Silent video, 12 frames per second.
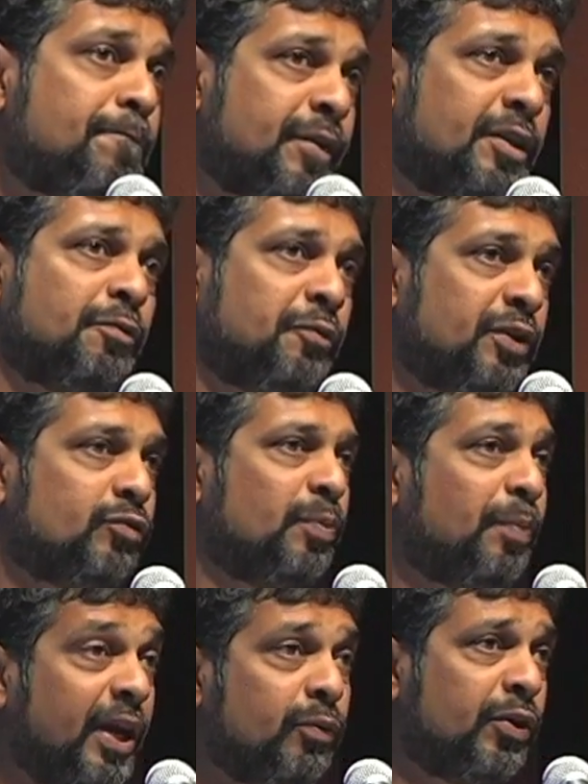the fees we
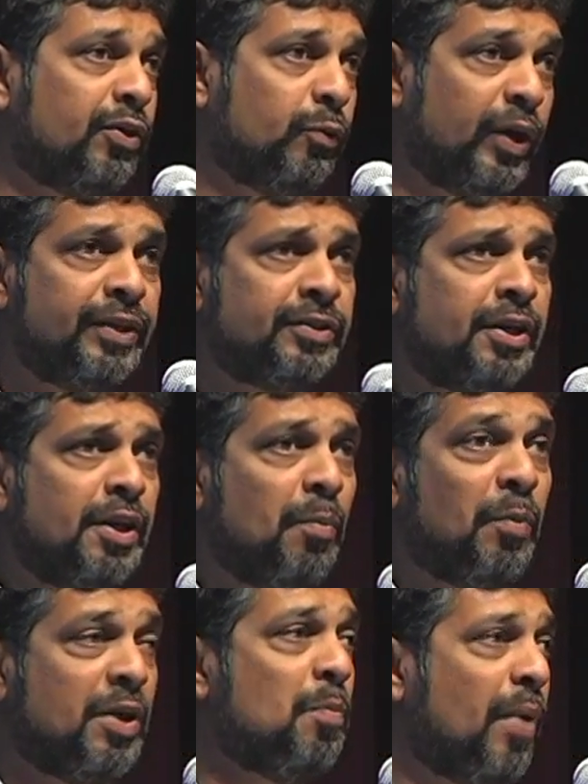paid for a waste,
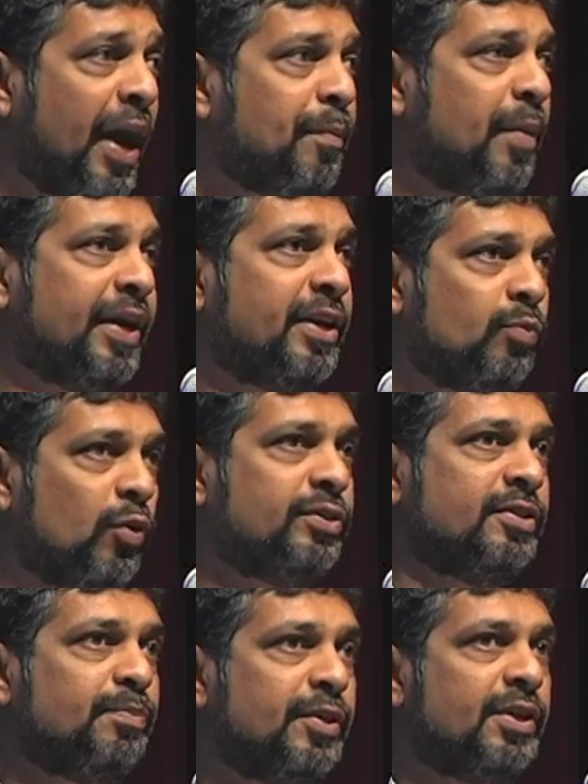but in my mind it
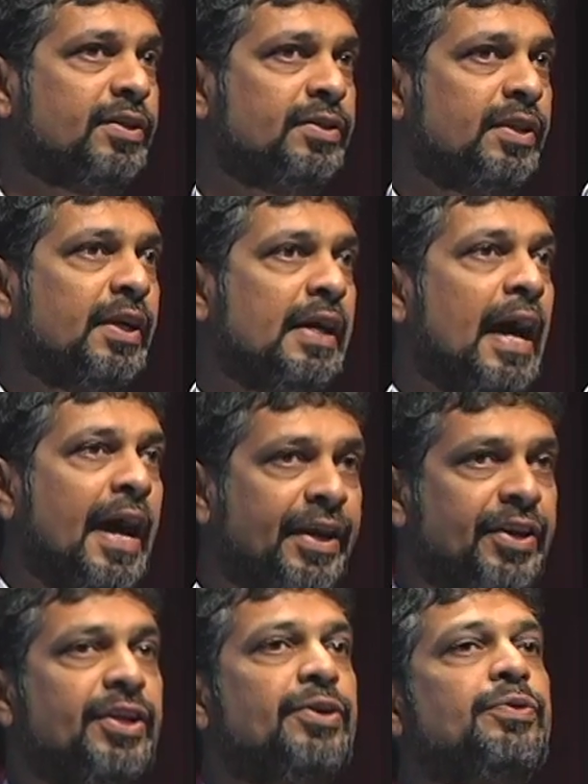wasn't, because I
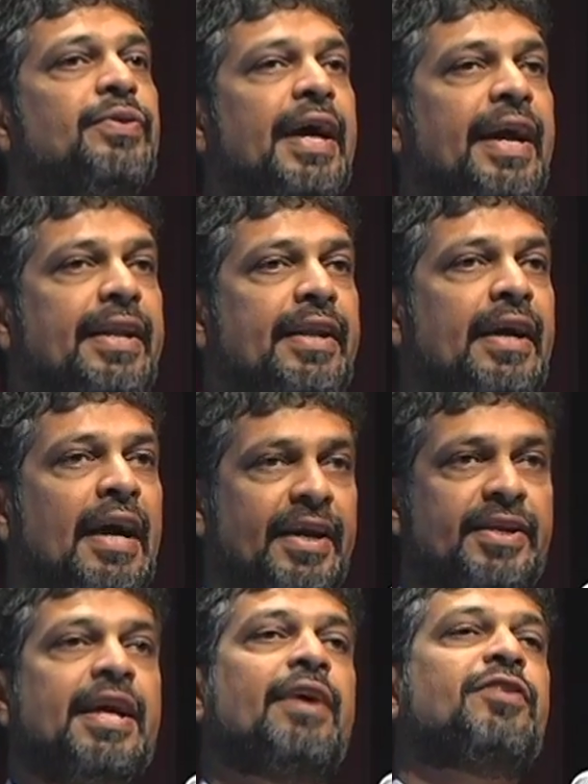knew that I
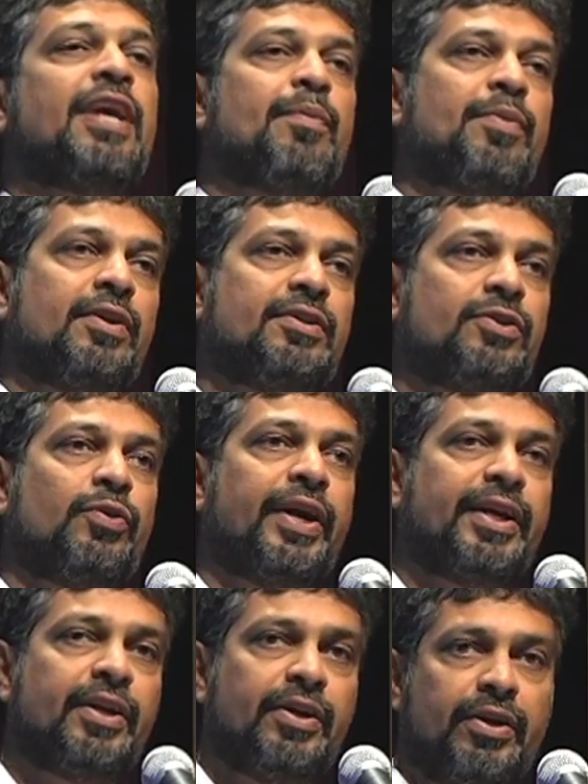did have capital, so
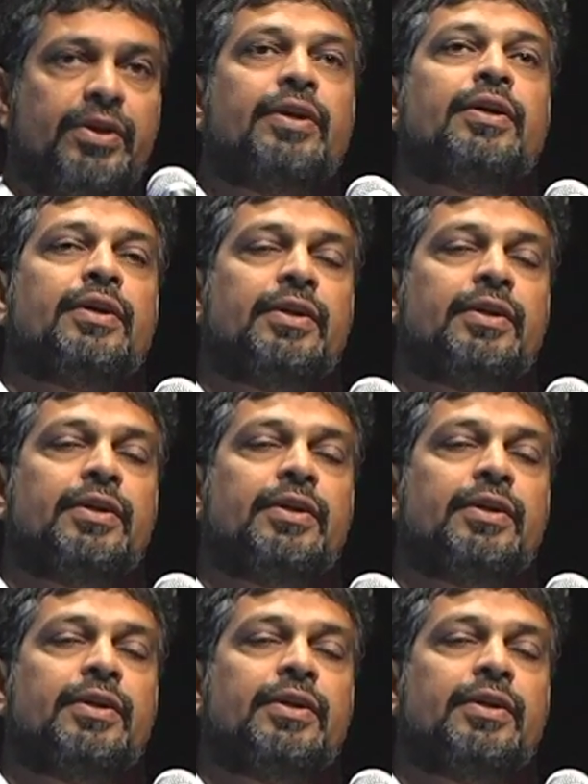I could